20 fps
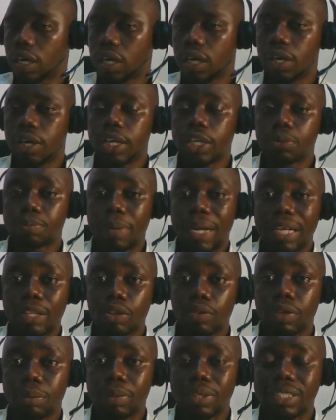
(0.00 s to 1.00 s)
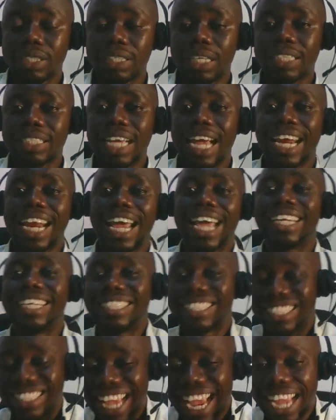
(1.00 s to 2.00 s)
is part of the business and I
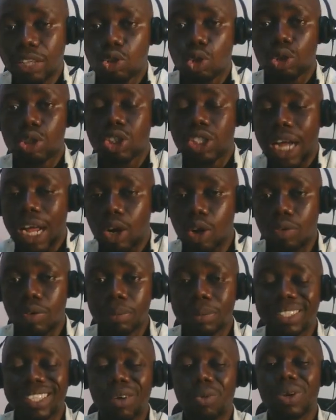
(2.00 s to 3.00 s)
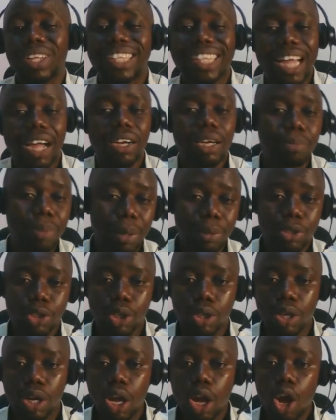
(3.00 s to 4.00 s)
decide to strike off the business without the
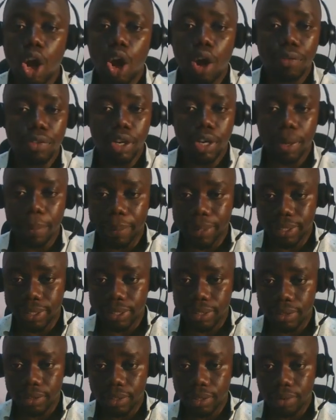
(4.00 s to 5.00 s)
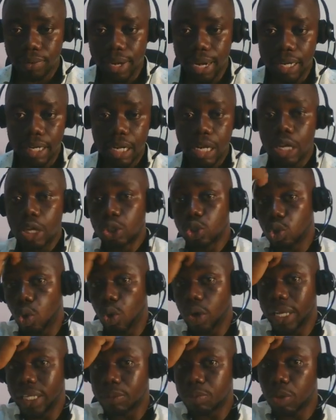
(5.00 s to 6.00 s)
permission of the other person, right? So
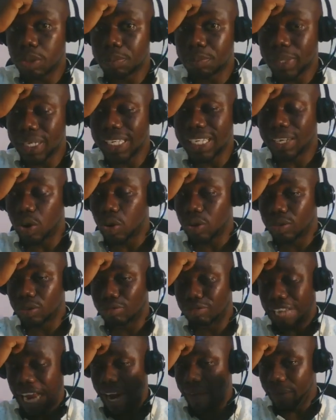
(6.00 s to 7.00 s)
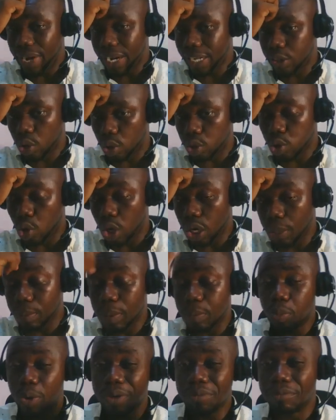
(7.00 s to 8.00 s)
it must be the directors or the
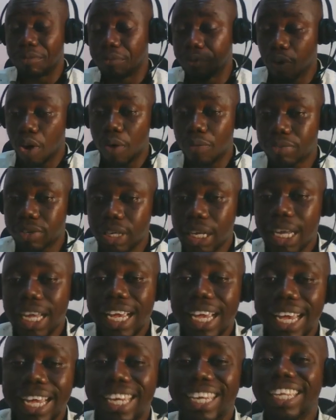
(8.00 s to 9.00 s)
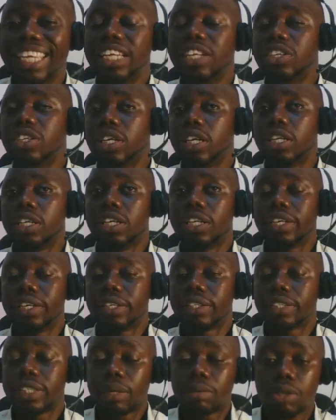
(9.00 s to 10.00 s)
people involved in the
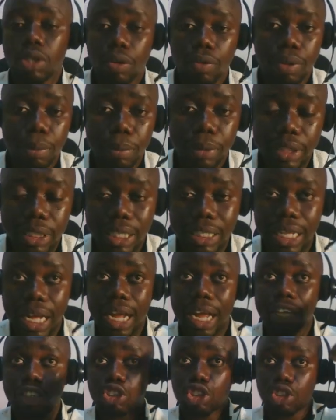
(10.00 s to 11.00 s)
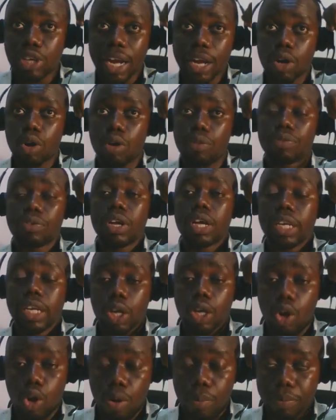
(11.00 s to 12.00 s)
inception of the business that can strike off the
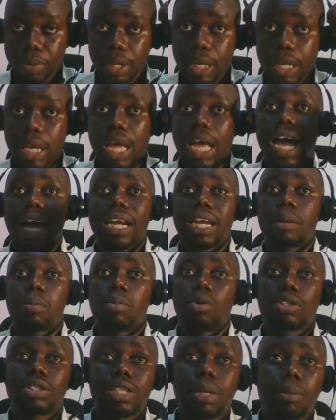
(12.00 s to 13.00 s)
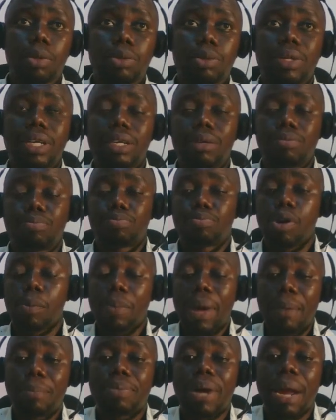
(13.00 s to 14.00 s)
company, and there must be
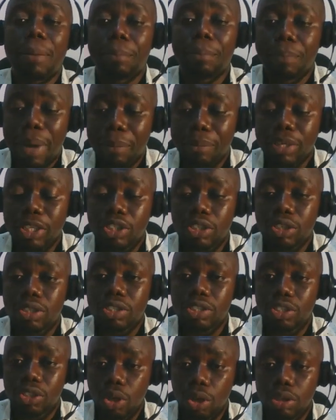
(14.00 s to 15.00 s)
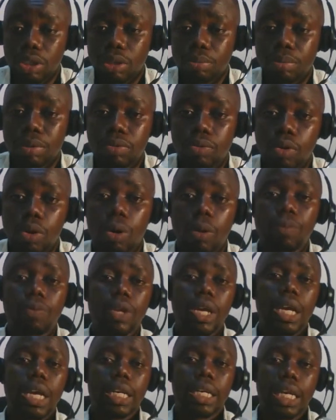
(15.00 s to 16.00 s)
proper permission sought before
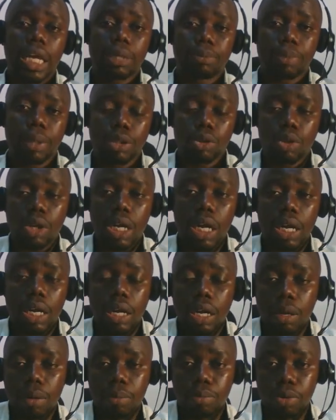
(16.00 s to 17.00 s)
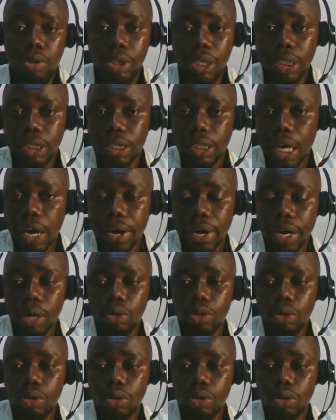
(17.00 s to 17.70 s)
that particular process is carried out.